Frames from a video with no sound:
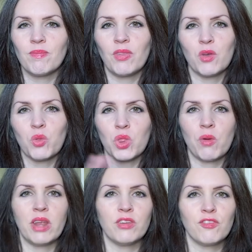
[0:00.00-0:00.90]
they all
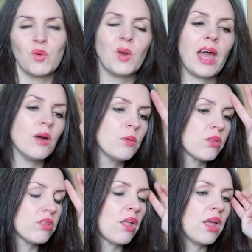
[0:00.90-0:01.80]
threaten to fall out
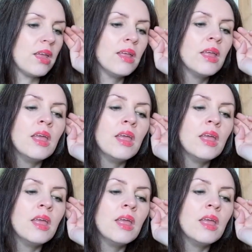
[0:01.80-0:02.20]
so